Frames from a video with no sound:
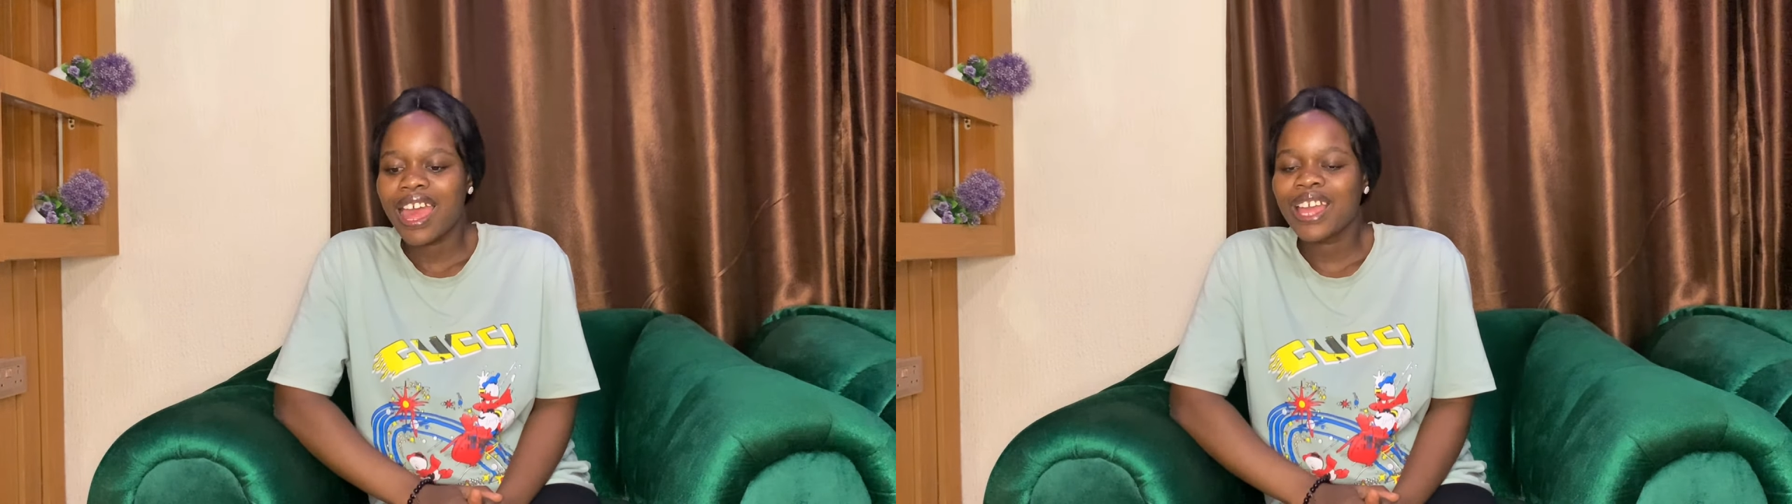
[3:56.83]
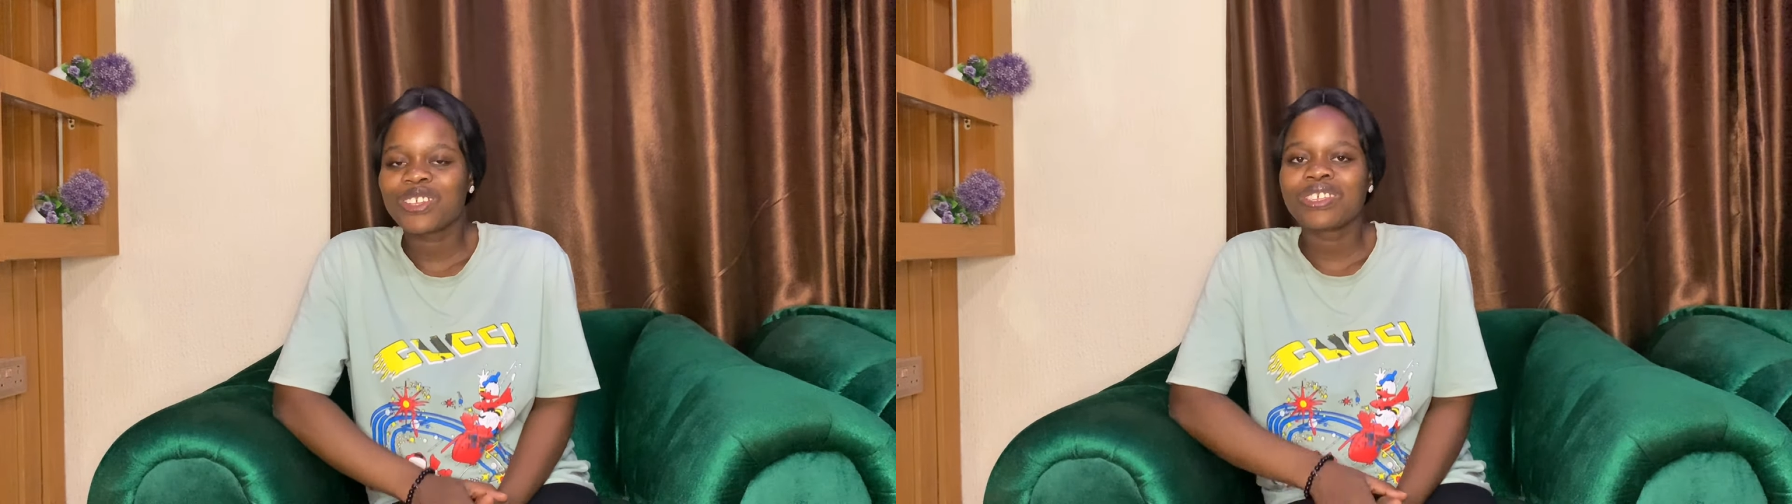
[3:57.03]

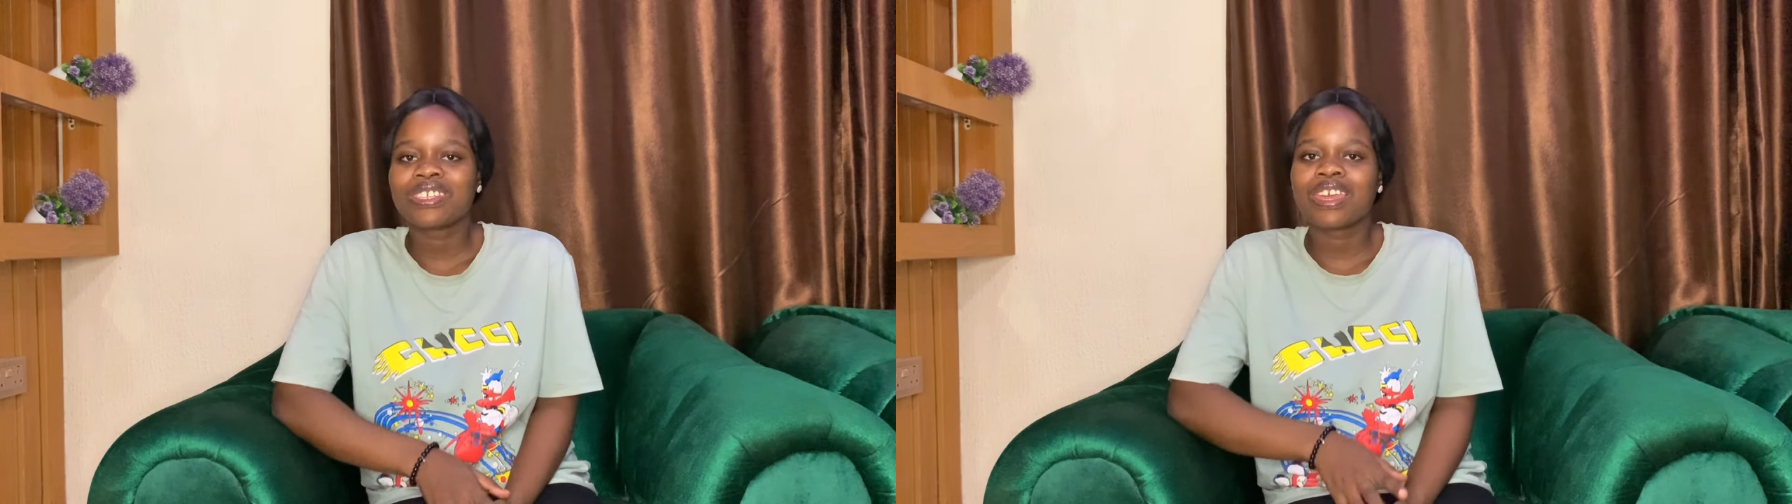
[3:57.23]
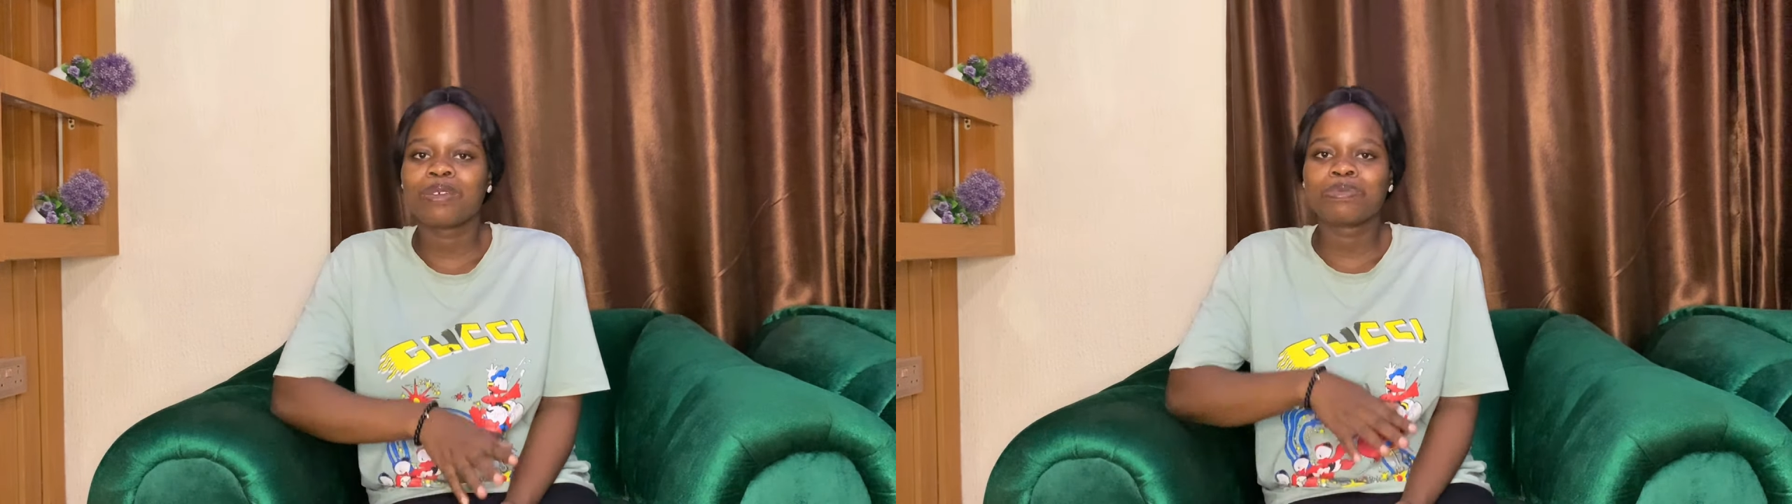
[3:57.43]
I just
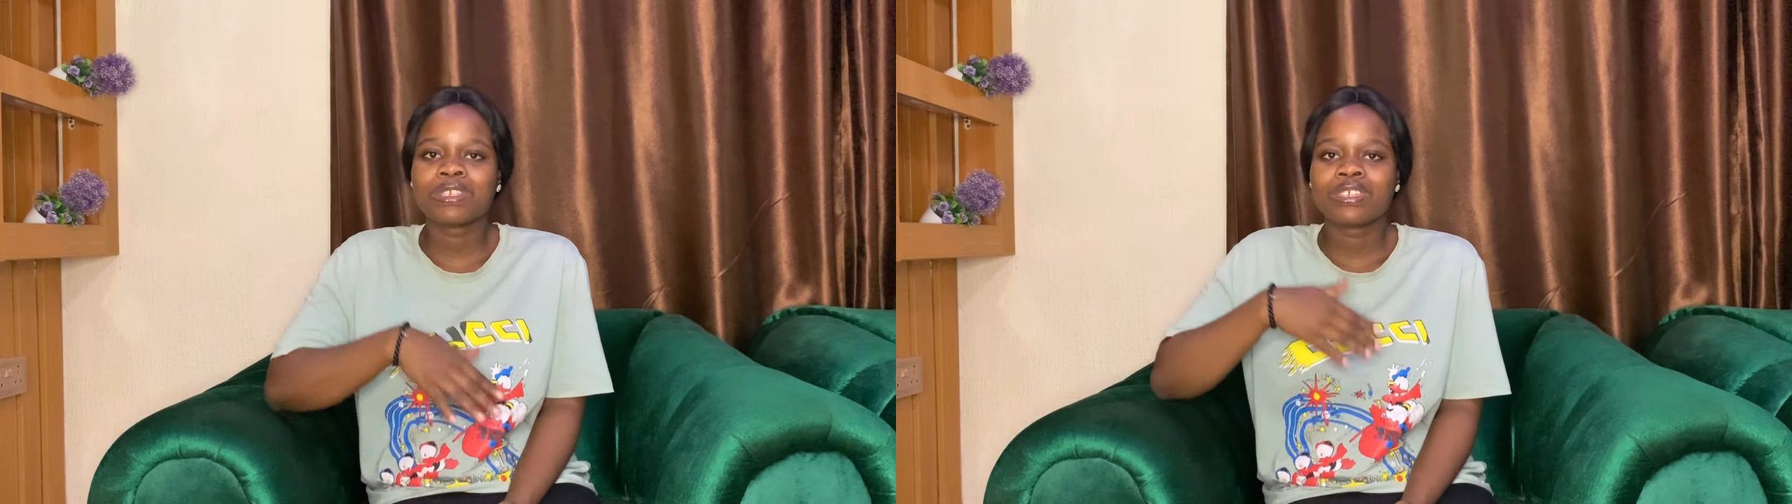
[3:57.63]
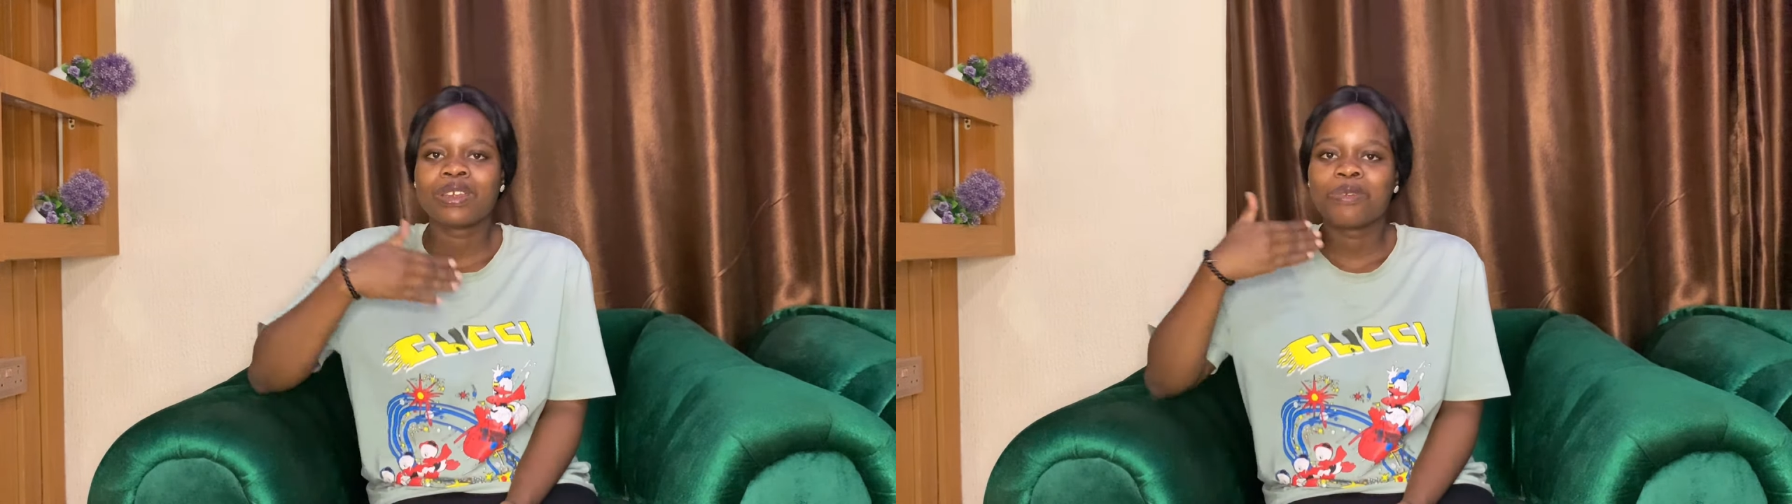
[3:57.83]

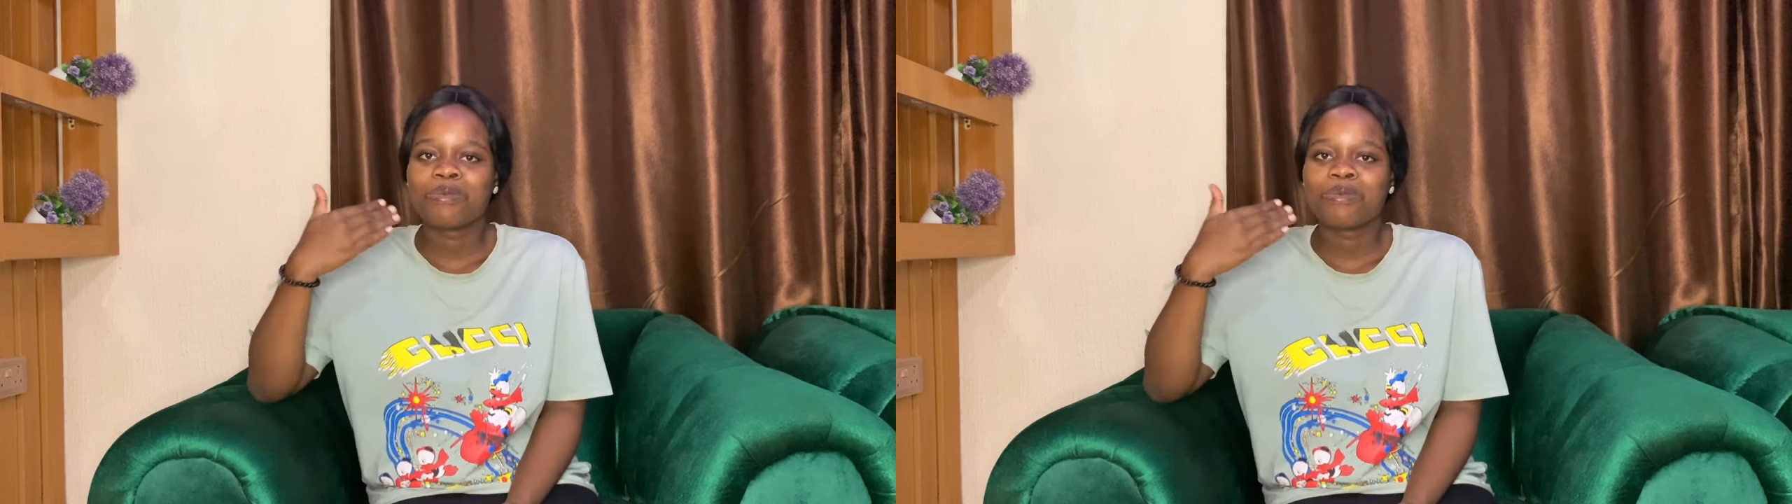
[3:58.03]
kept